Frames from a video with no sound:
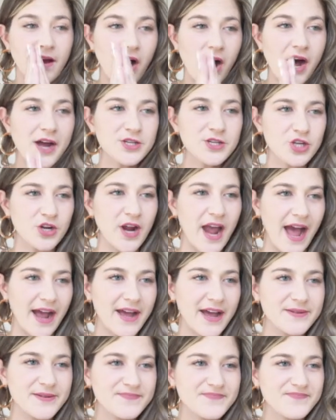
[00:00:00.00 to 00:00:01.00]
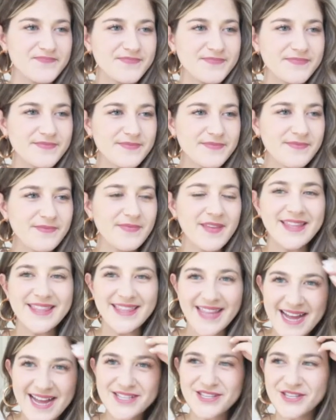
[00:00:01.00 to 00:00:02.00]
On track.
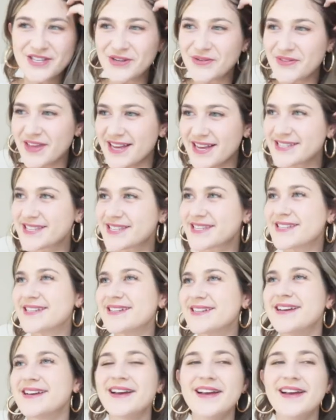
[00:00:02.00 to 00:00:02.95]
Let's do this.